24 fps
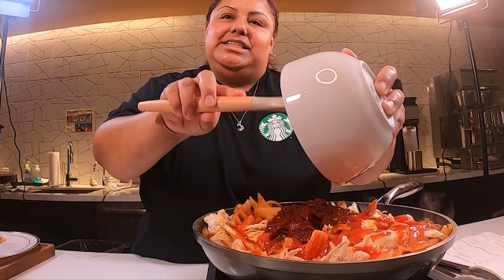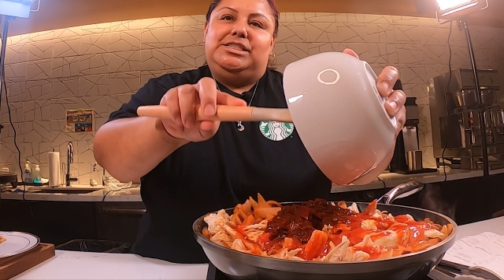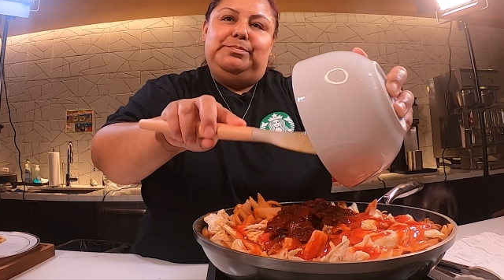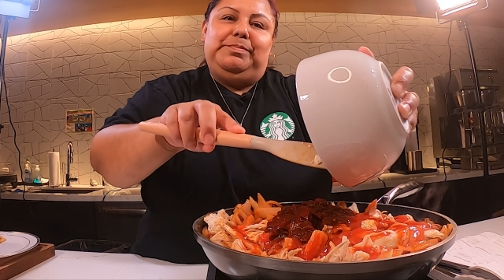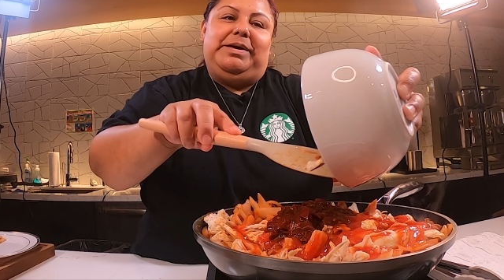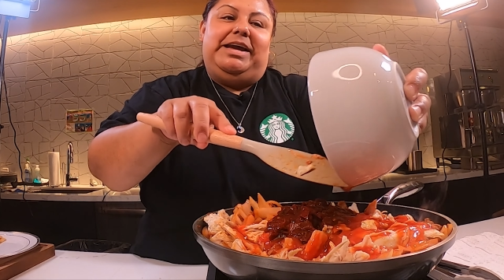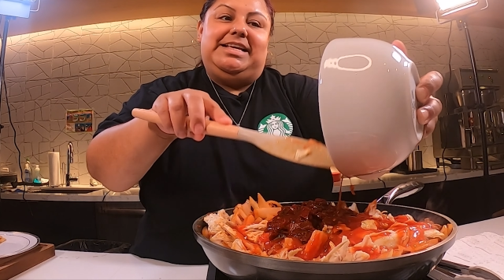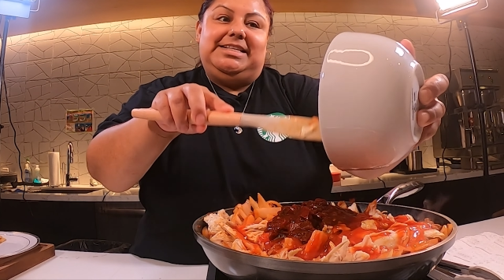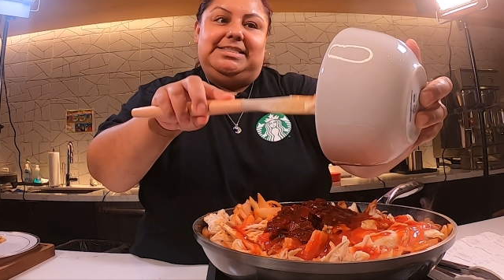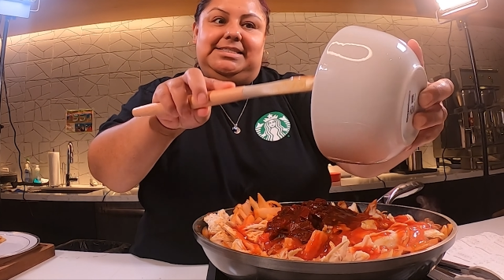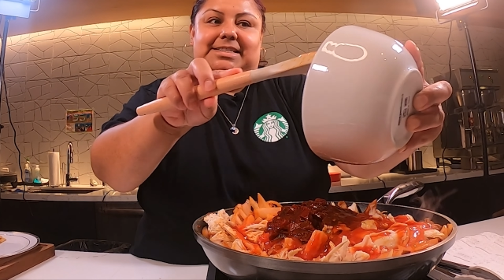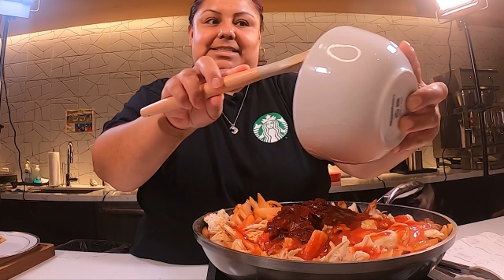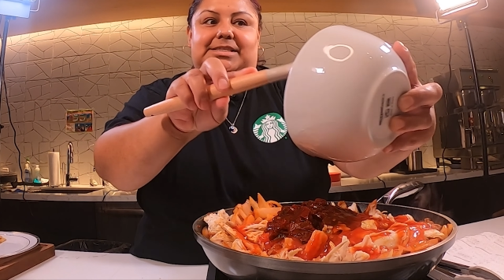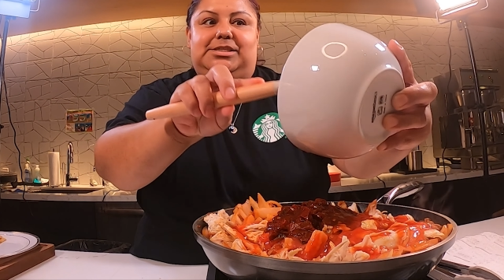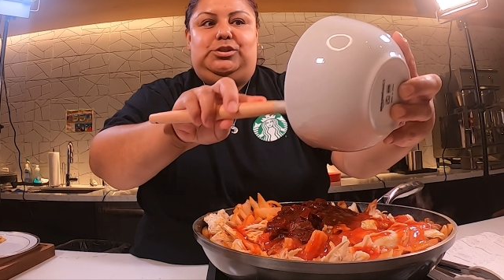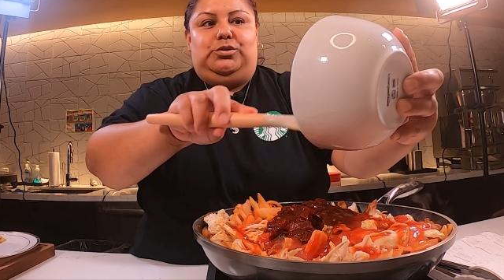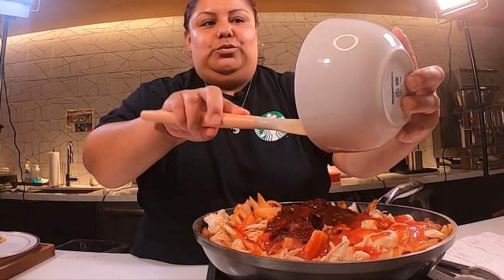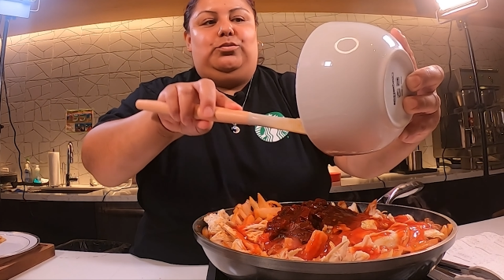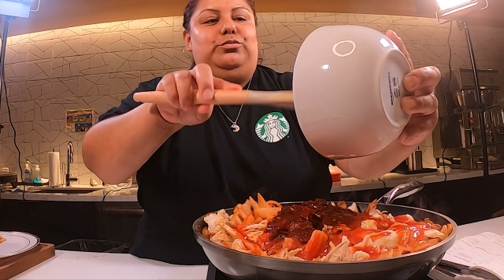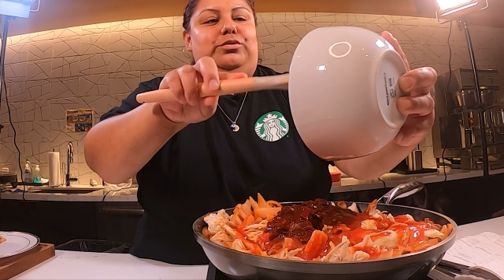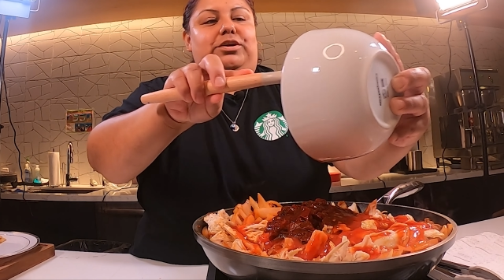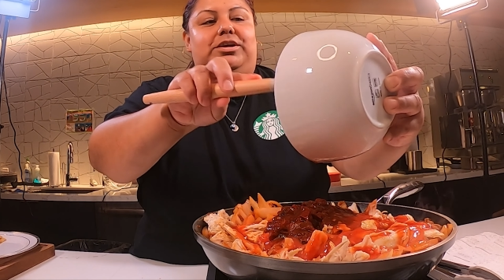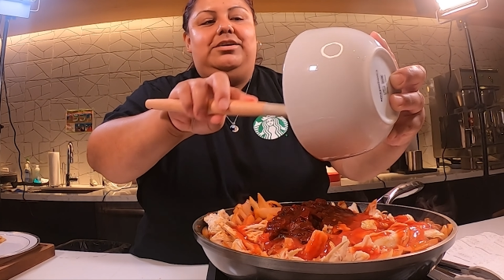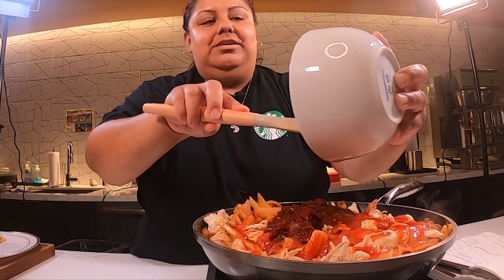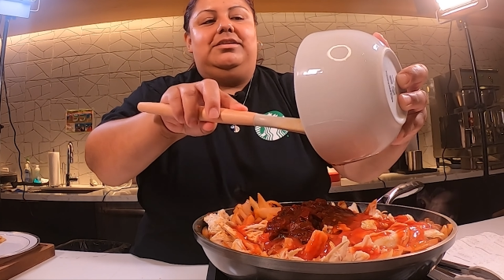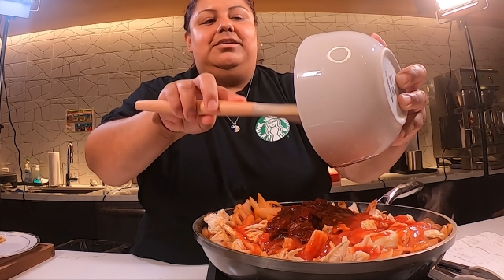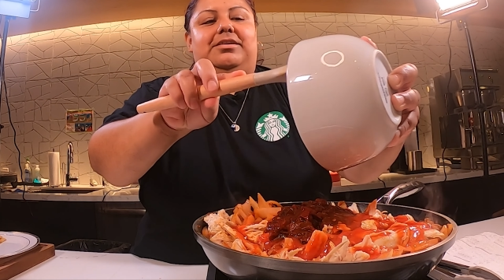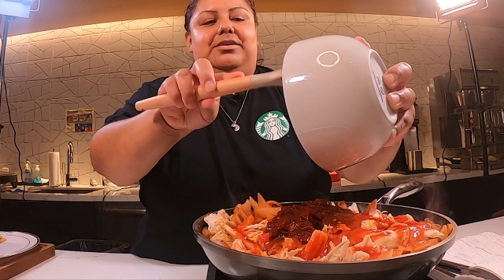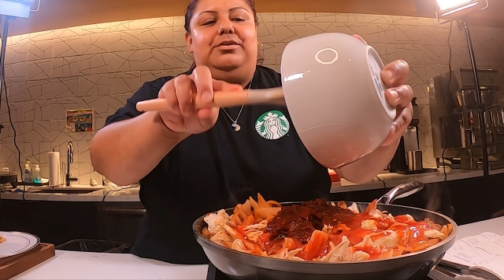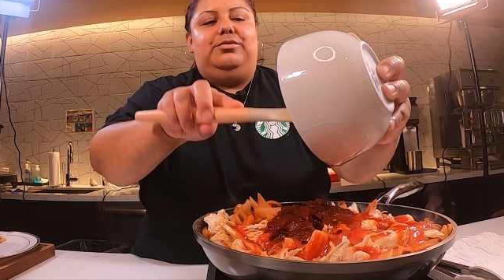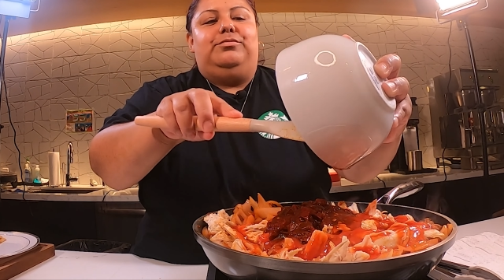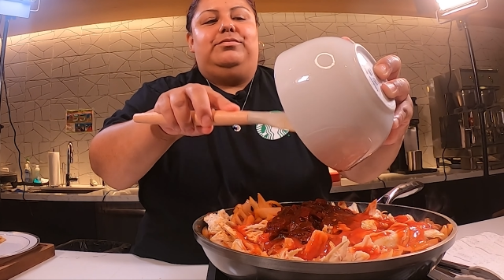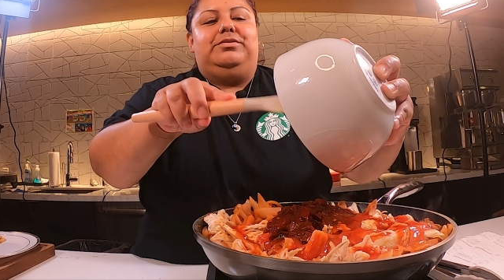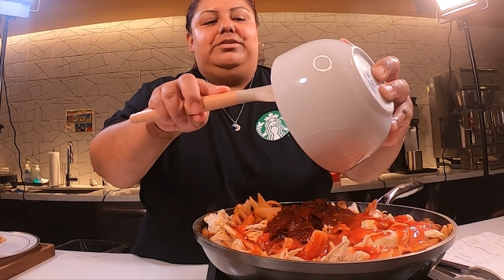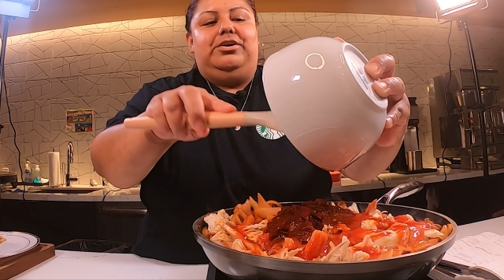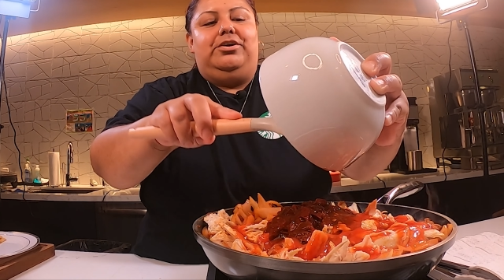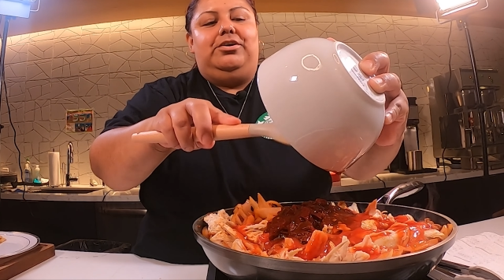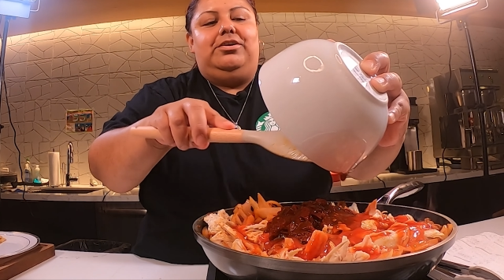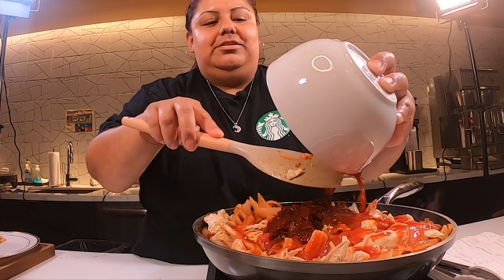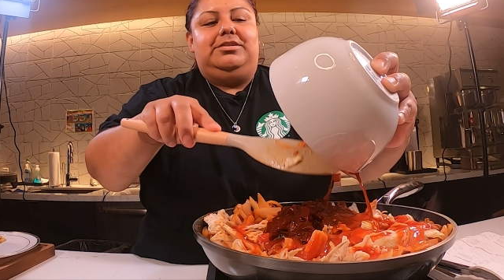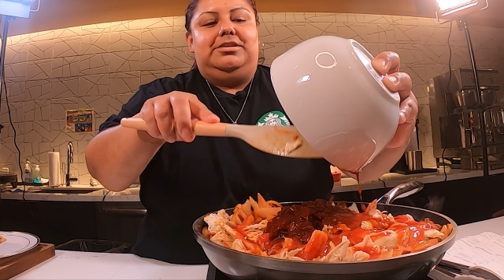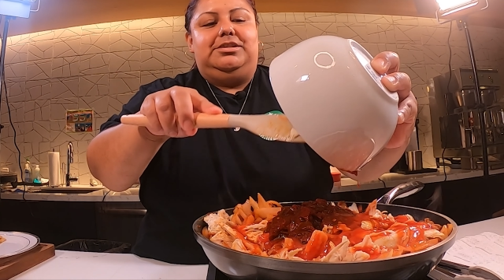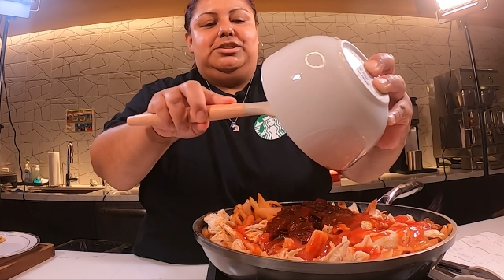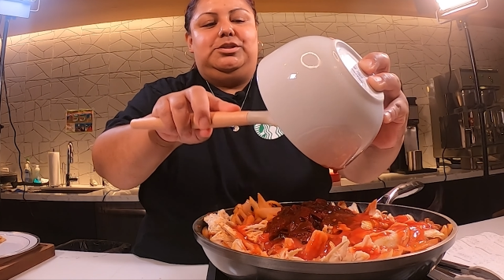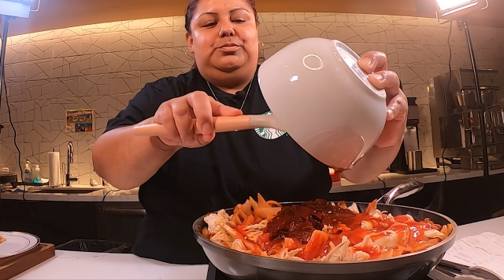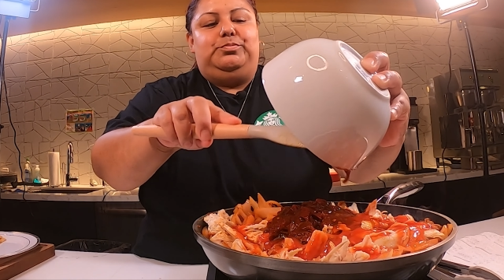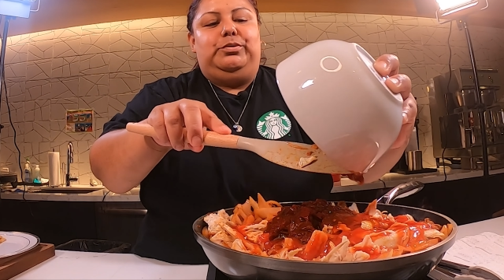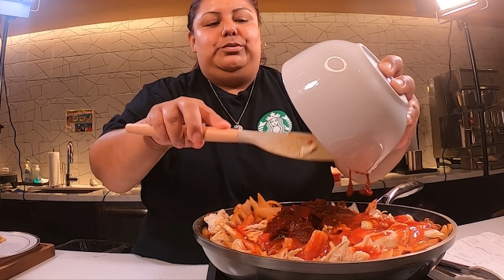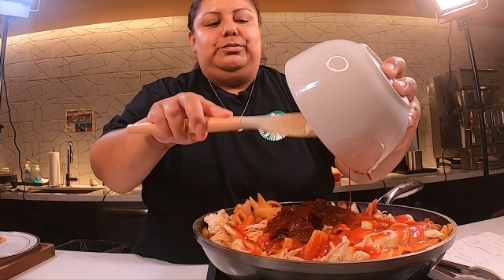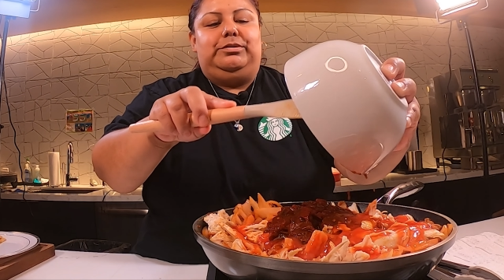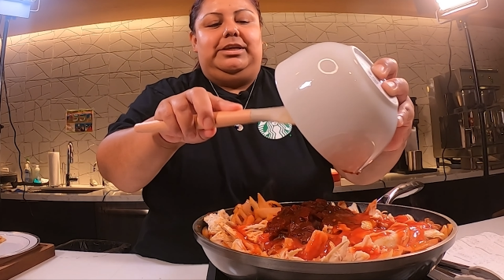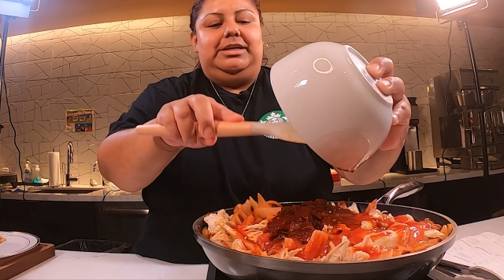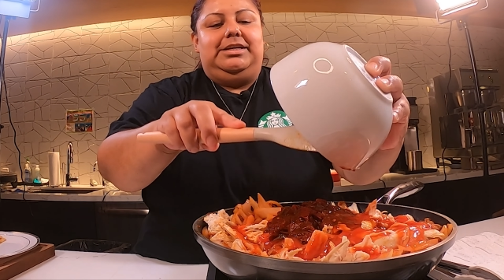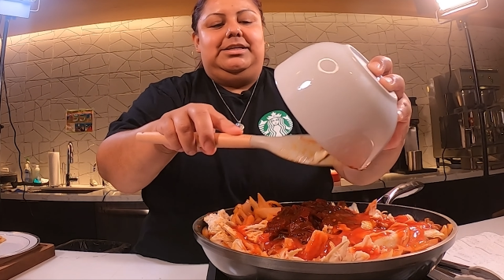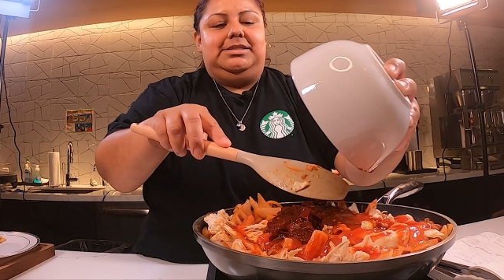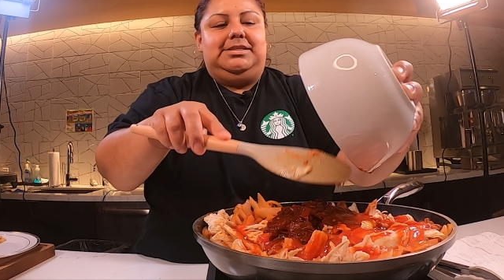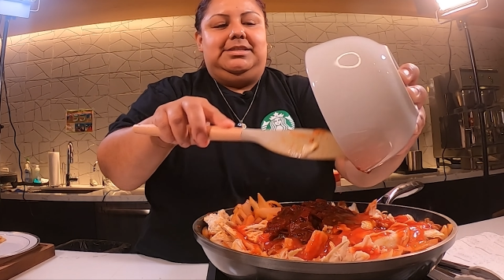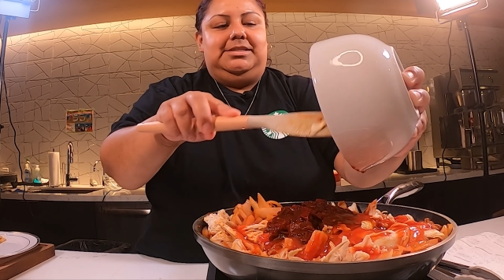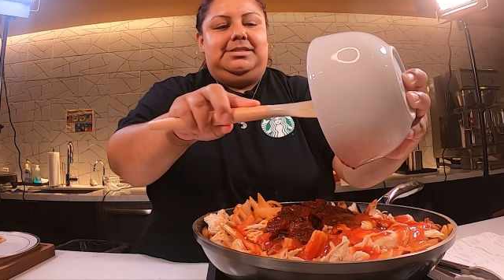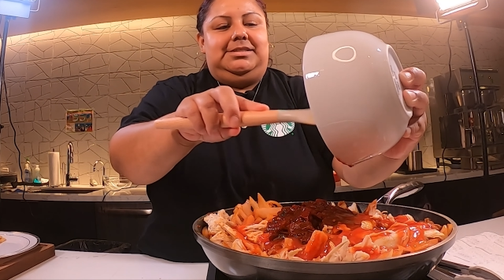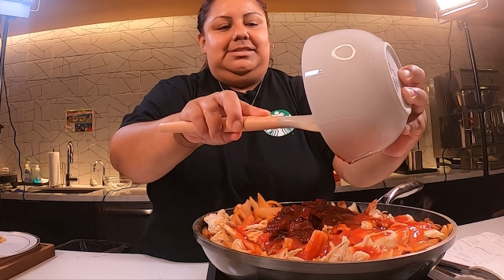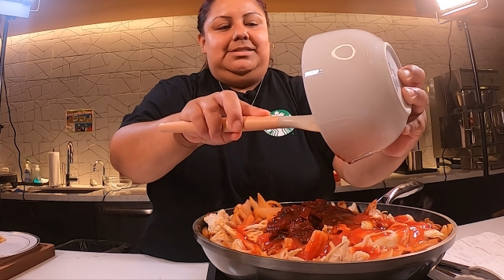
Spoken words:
it spicy, so we're gonna go with all the chipotles.